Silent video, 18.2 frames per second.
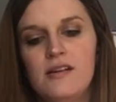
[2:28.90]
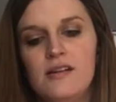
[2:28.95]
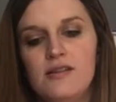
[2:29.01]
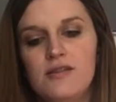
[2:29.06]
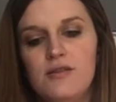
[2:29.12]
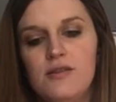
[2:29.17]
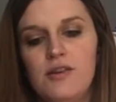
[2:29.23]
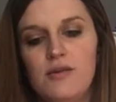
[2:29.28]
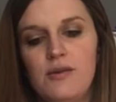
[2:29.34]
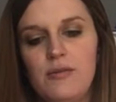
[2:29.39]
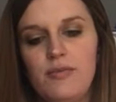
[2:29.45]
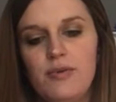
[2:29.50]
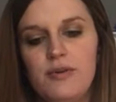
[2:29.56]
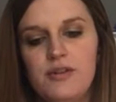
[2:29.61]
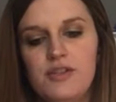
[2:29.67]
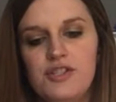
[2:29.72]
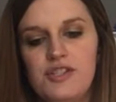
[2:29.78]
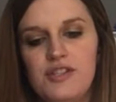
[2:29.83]
So you would
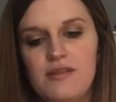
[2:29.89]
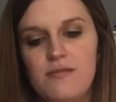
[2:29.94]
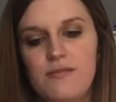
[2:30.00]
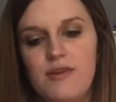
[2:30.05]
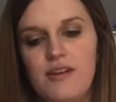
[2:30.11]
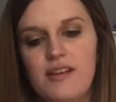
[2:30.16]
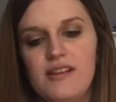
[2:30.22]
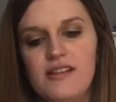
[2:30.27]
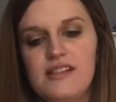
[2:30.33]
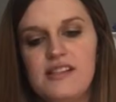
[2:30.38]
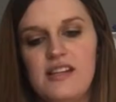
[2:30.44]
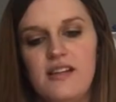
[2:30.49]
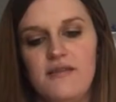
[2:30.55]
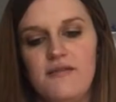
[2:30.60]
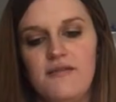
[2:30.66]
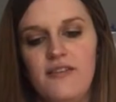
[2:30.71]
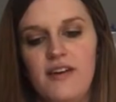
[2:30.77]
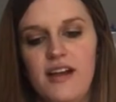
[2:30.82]
push, bring this to
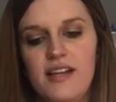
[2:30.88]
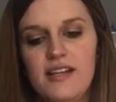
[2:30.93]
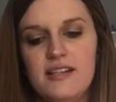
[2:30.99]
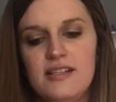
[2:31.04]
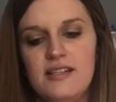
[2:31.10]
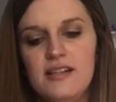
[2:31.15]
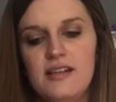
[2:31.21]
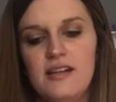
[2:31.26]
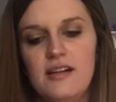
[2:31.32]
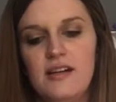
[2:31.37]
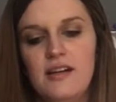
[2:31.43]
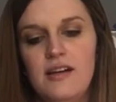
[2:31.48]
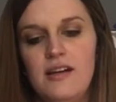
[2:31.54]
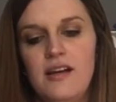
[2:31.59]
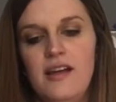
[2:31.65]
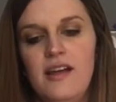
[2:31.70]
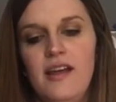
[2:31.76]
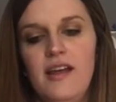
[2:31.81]
the front,
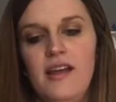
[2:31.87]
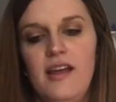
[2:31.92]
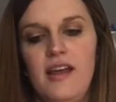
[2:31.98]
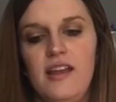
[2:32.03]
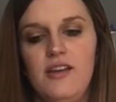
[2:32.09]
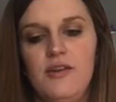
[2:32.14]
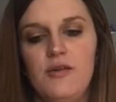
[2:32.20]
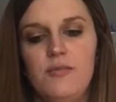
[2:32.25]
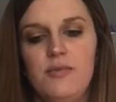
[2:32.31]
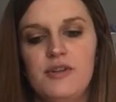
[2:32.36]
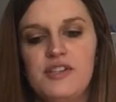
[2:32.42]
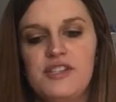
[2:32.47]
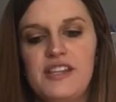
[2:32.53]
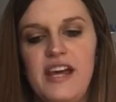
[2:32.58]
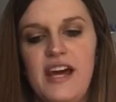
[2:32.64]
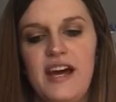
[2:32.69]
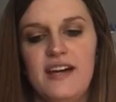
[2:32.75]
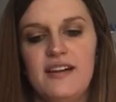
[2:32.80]
and you would push
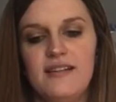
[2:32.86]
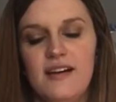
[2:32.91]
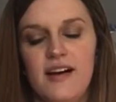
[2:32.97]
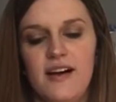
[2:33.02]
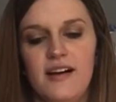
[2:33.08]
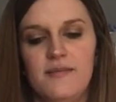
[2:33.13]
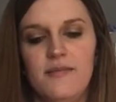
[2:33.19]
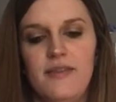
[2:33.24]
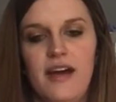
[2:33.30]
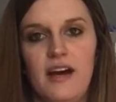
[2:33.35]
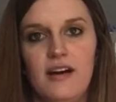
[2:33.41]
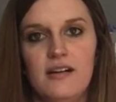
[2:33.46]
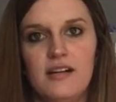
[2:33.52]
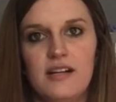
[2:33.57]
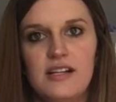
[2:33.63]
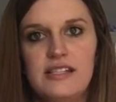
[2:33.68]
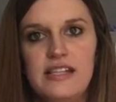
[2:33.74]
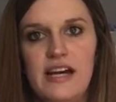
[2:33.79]
that, um, that
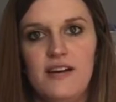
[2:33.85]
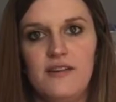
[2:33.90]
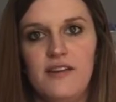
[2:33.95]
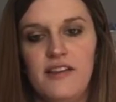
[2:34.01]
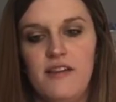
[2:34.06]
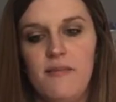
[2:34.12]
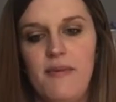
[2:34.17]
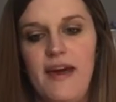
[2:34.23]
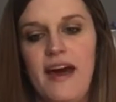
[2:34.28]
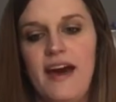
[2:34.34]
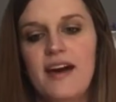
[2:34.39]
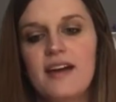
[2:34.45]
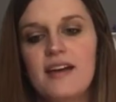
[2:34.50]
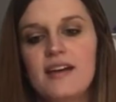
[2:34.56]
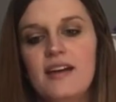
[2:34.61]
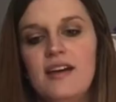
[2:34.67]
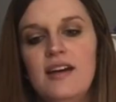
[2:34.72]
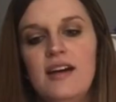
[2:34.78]
hook down in the back.